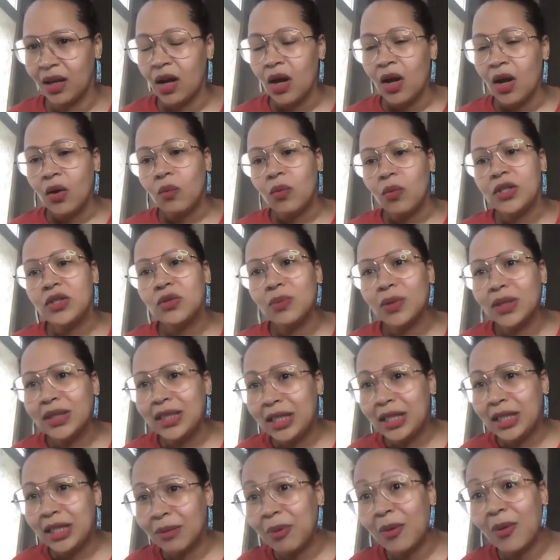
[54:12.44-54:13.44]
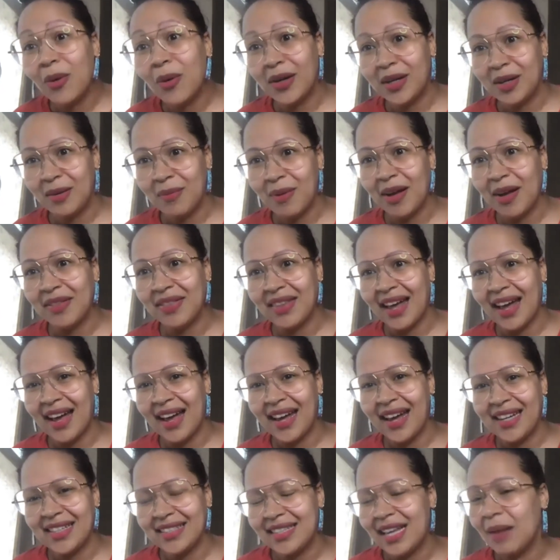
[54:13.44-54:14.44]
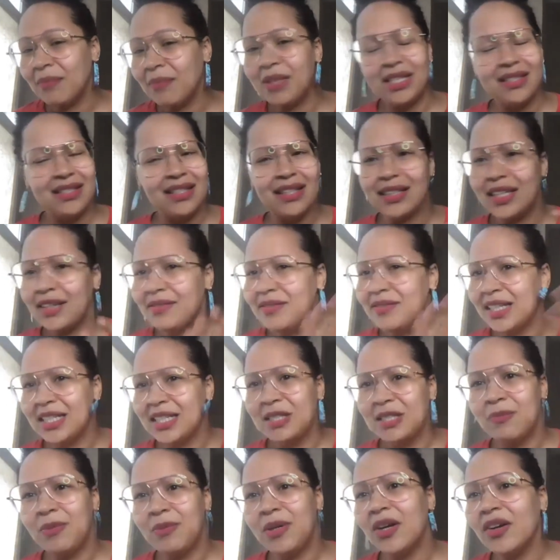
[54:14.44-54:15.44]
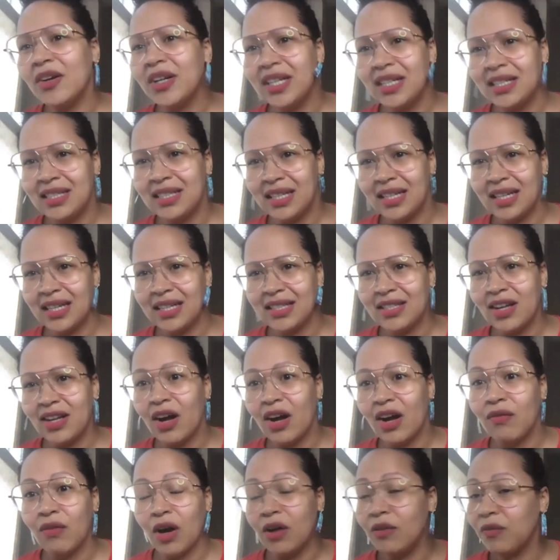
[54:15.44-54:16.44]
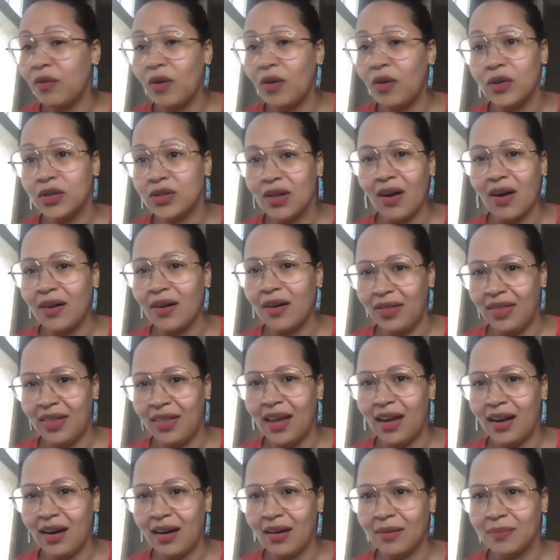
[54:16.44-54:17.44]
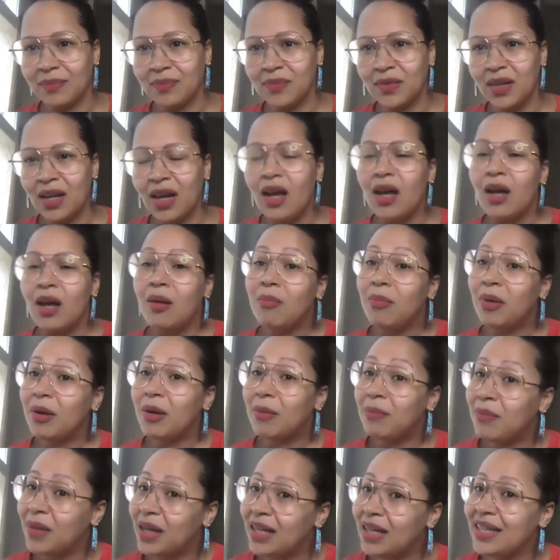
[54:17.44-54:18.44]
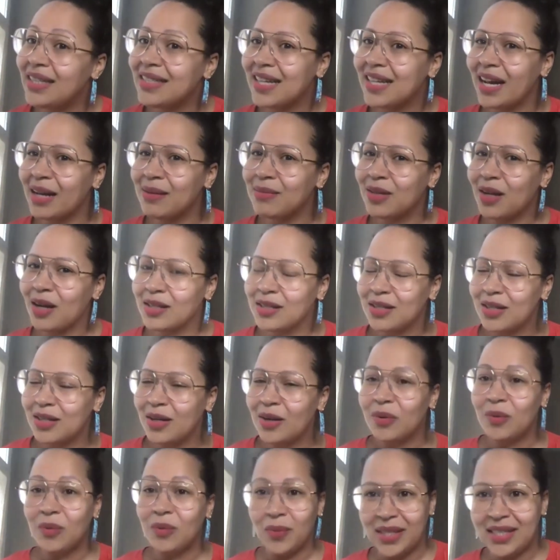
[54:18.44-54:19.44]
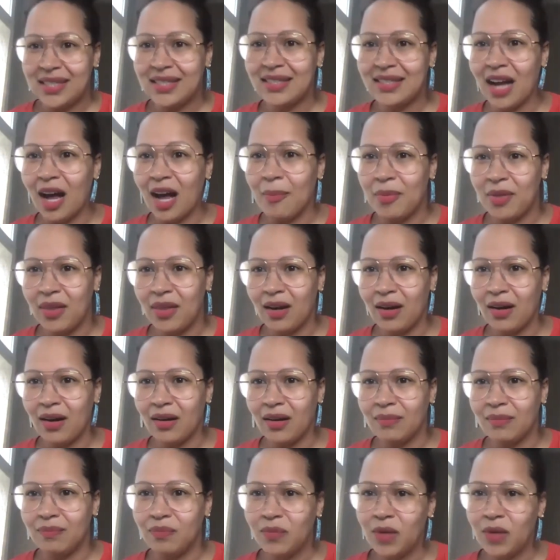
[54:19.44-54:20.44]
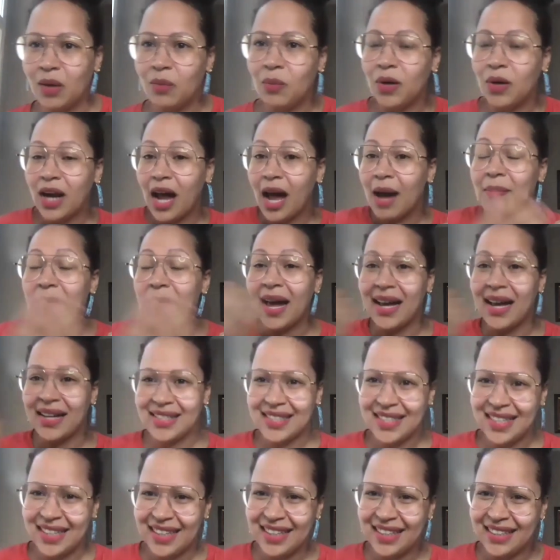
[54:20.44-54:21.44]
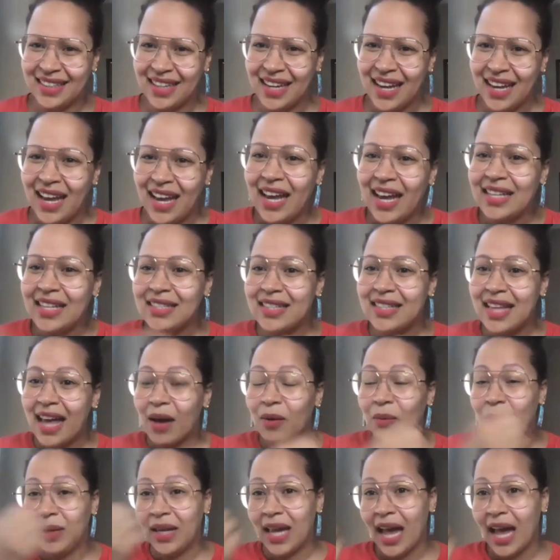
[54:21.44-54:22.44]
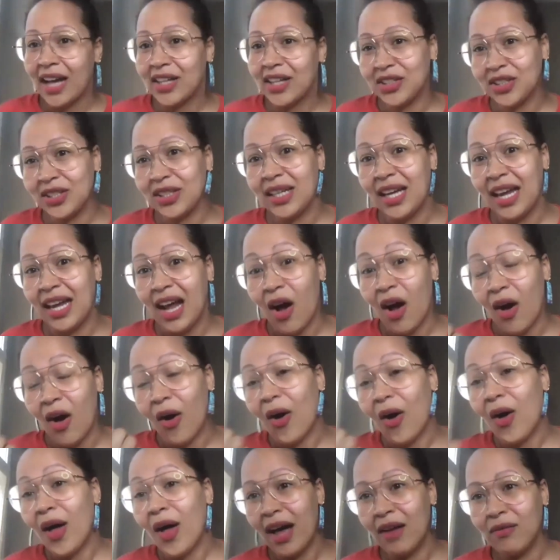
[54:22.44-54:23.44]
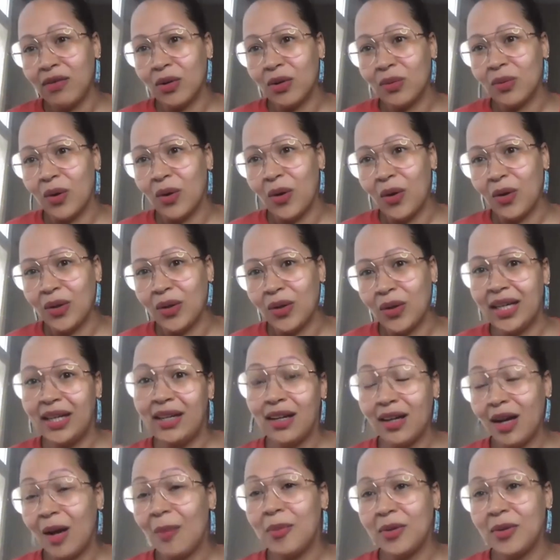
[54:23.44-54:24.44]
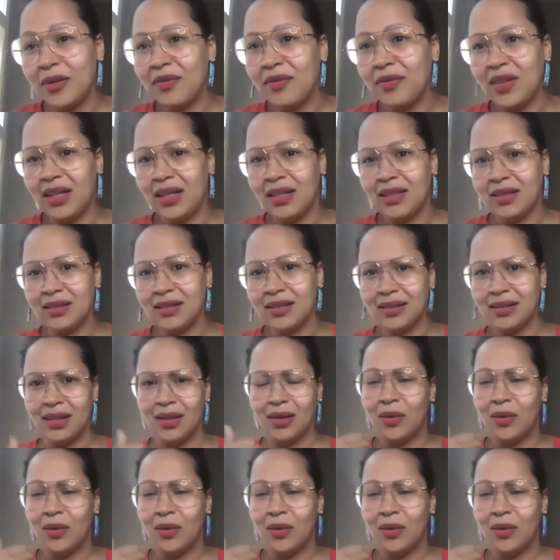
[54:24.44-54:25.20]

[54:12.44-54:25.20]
What's really important about that is that means the lived experiences of our folks aren't there. But many times also we stop there. And what I'm asking is that we actually all have a role in a couple of things.